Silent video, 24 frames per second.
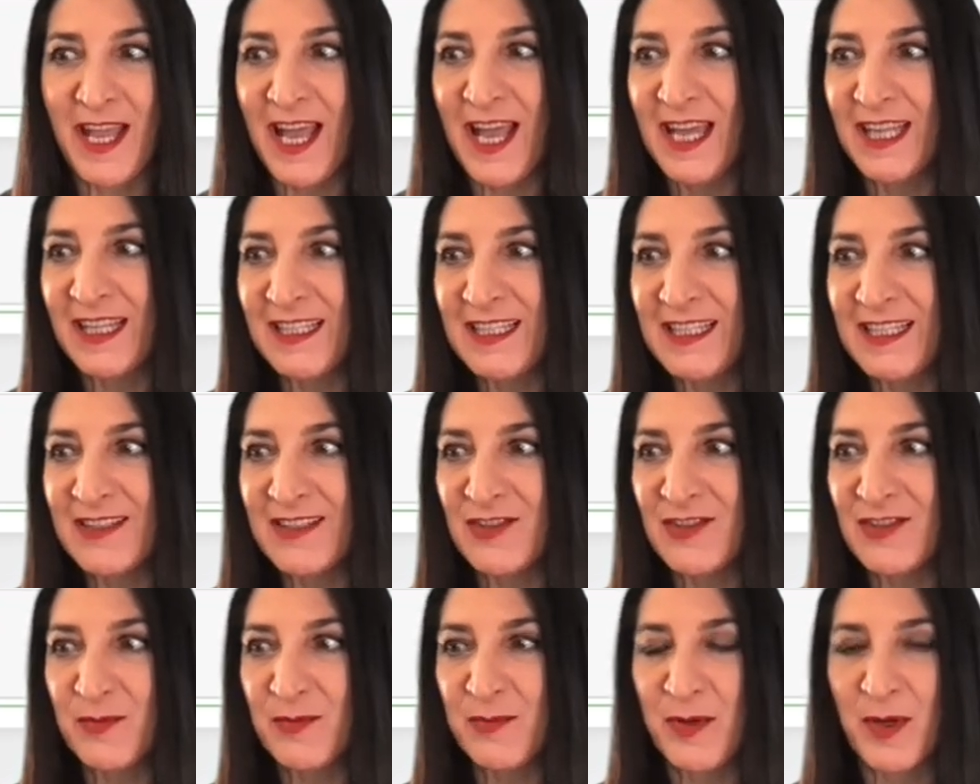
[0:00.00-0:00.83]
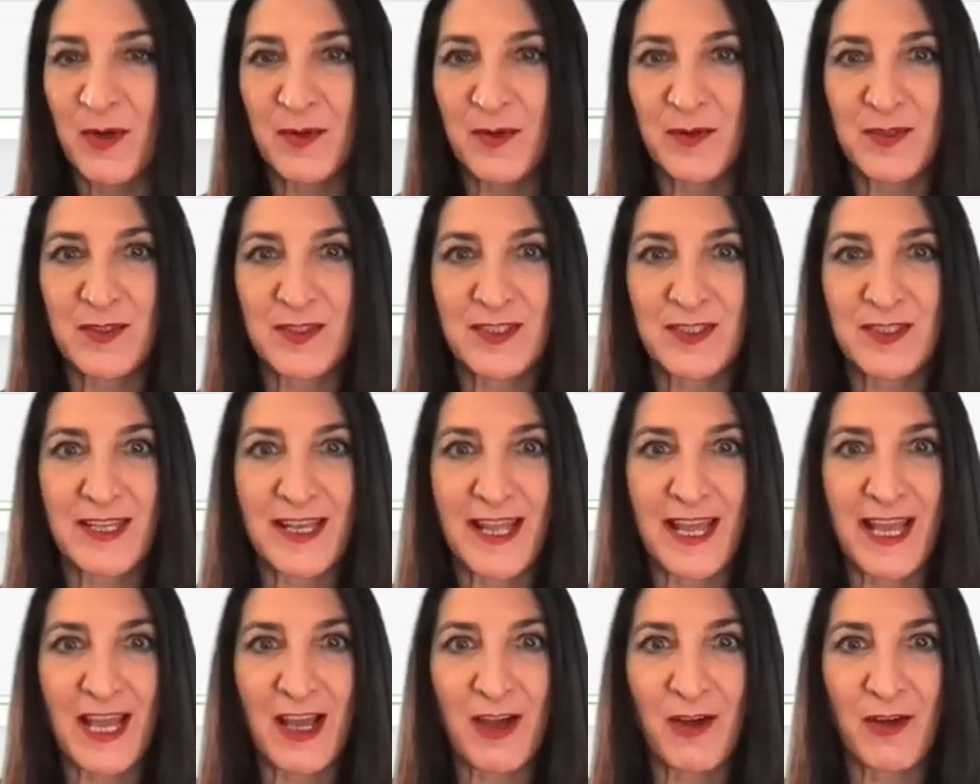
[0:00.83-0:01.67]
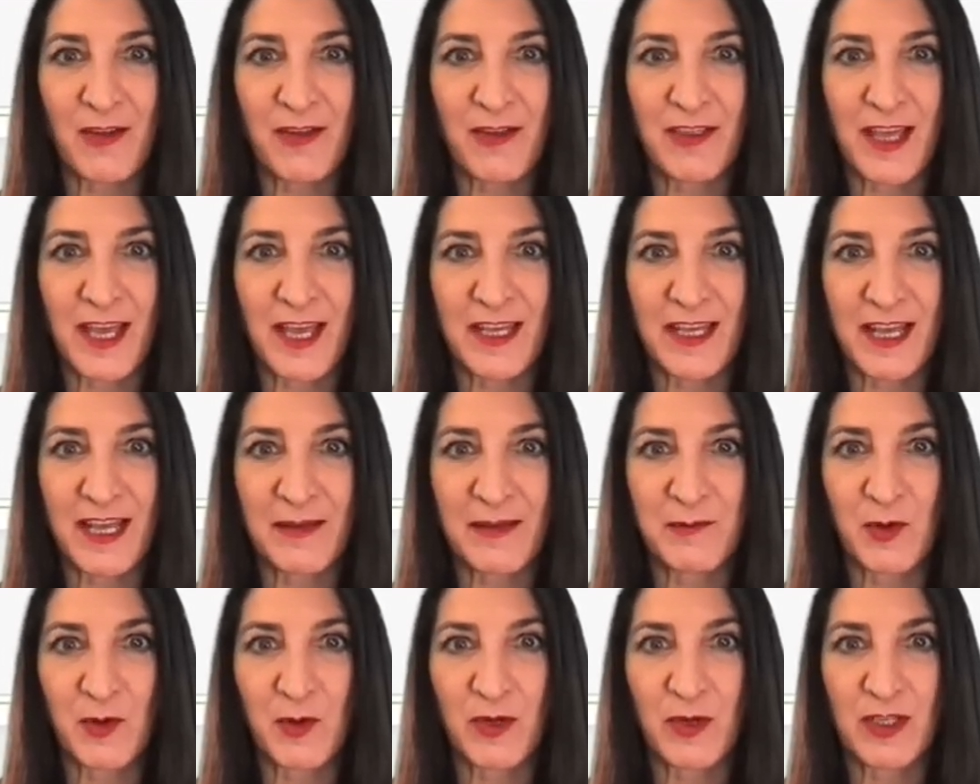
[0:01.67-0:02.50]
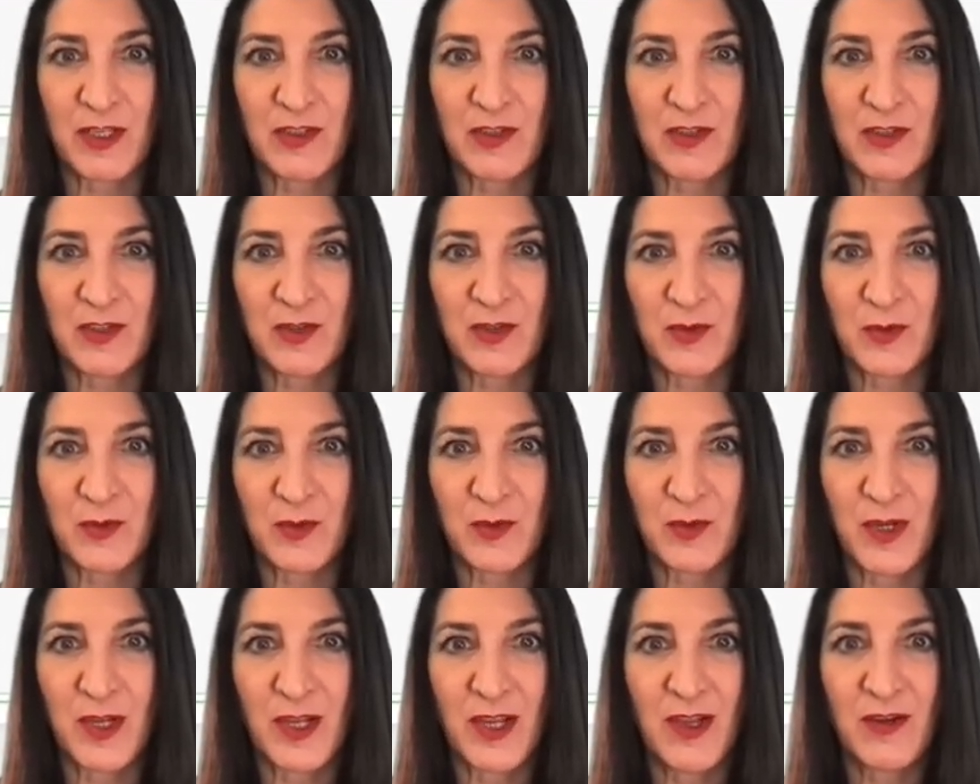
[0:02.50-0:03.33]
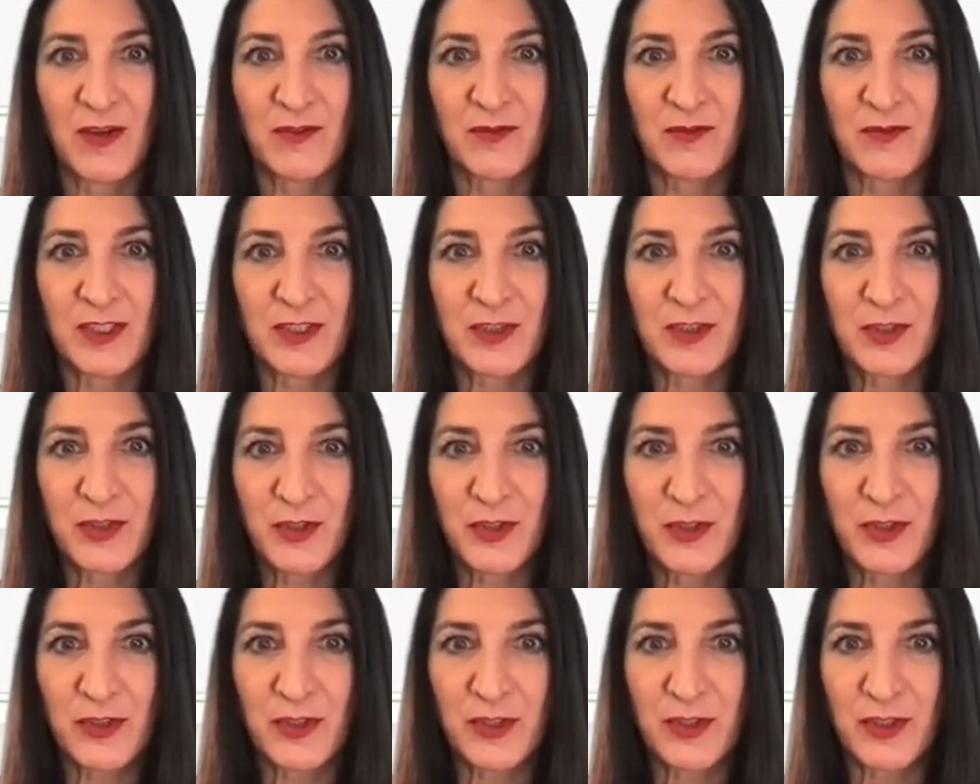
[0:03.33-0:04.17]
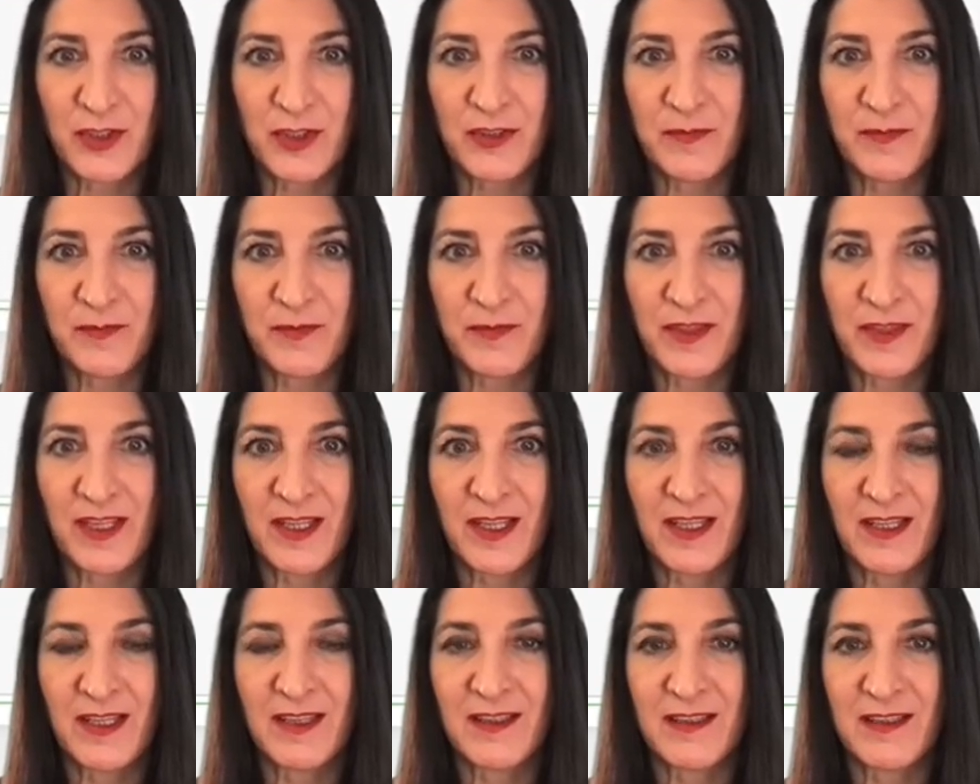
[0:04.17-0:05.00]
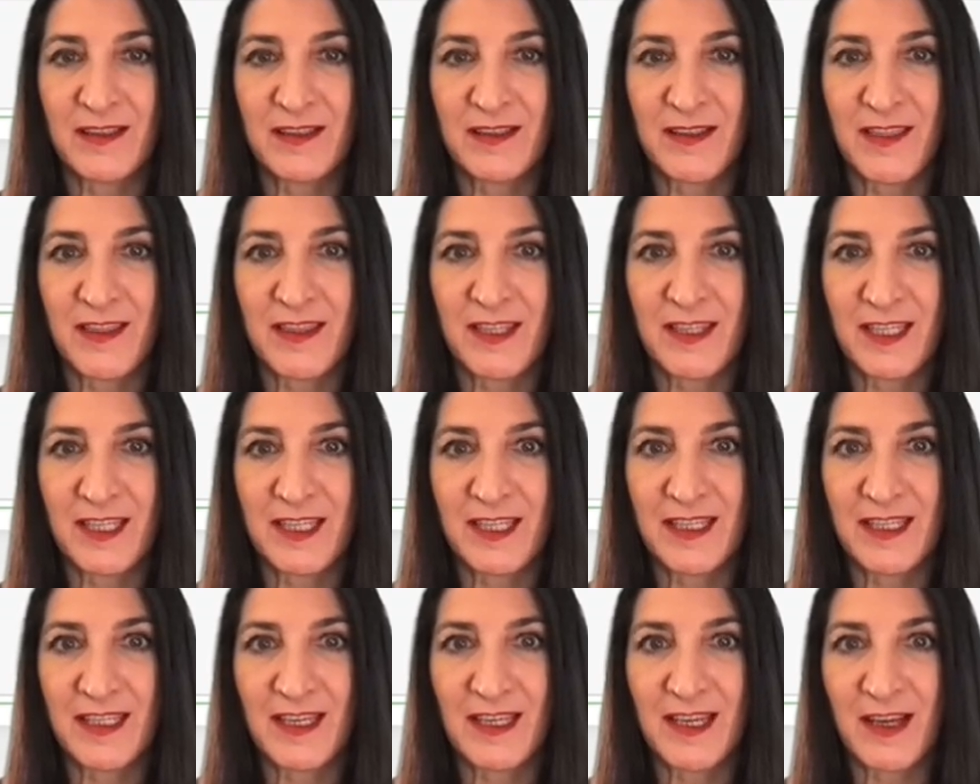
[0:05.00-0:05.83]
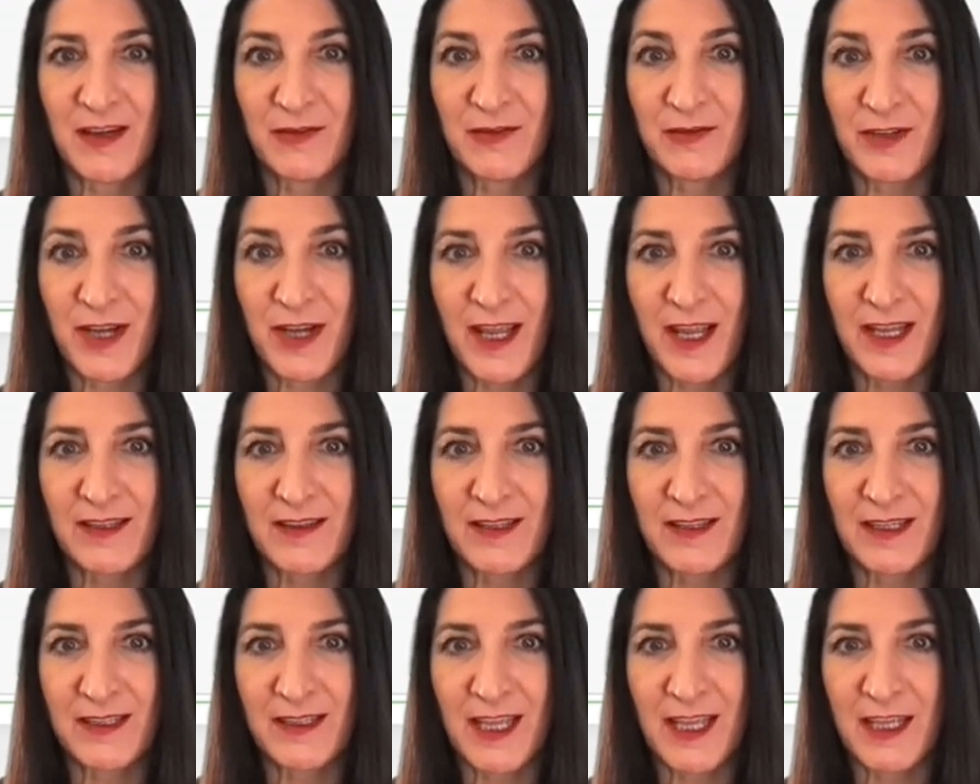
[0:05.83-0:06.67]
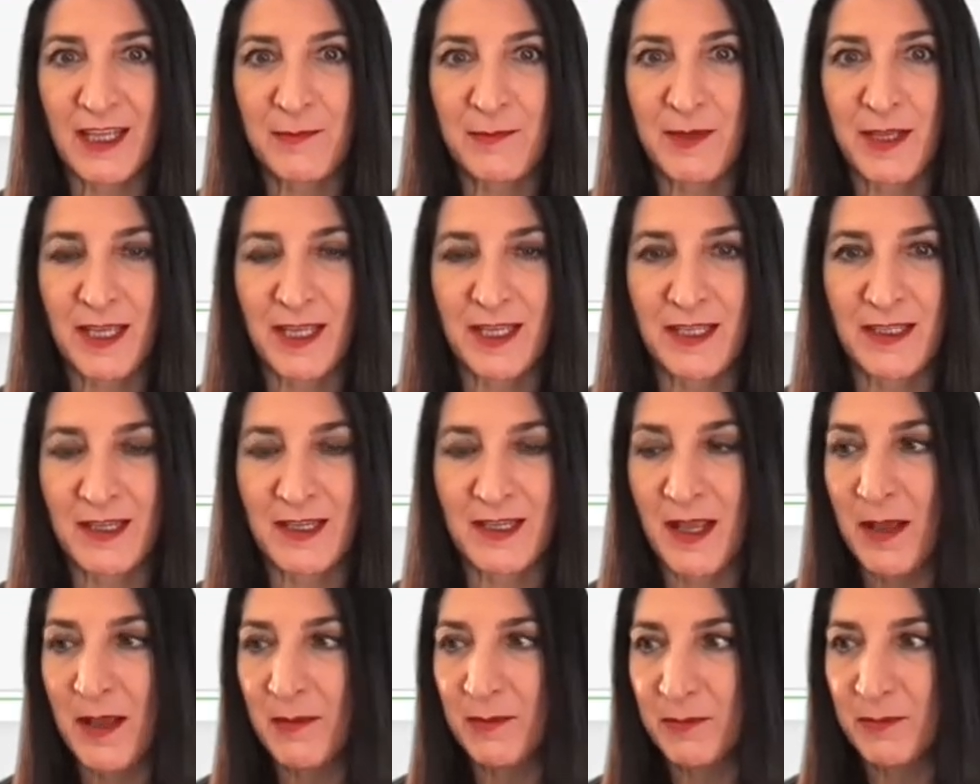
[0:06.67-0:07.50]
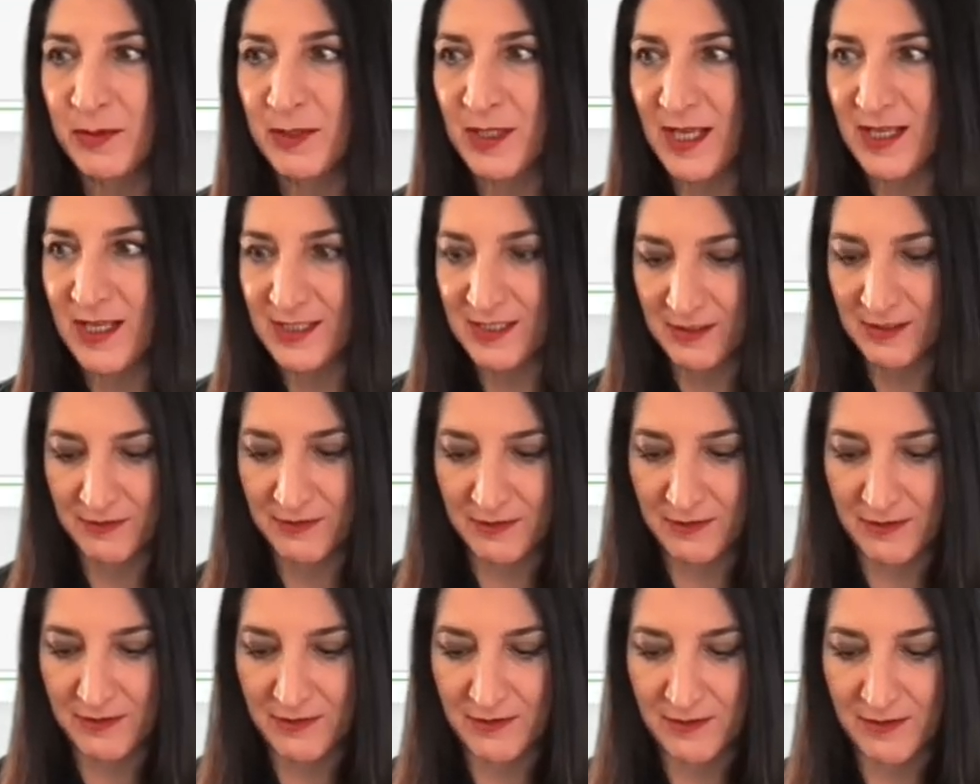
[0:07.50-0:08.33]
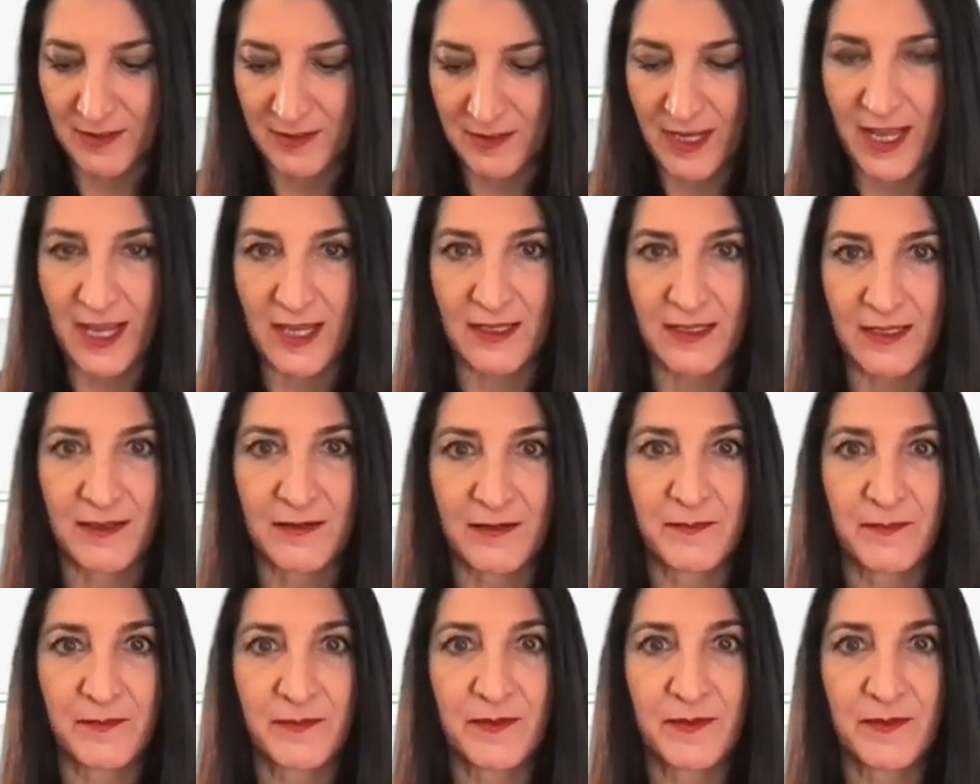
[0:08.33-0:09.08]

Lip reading: And let's suppose now that I'm going to return the array that came in plus n.